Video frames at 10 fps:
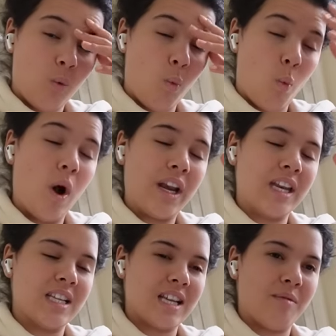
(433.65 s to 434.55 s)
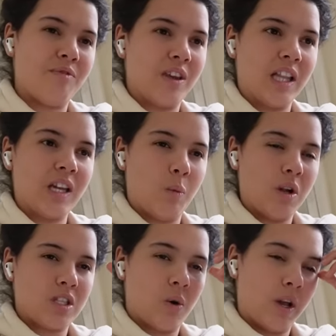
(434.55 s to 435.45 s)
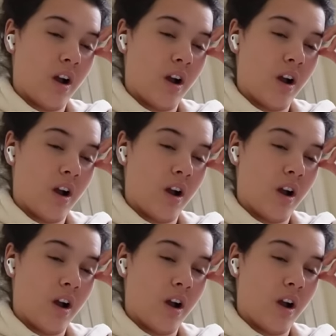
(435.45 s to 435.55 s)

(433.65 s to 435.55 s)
what it is I'm feeling and what's going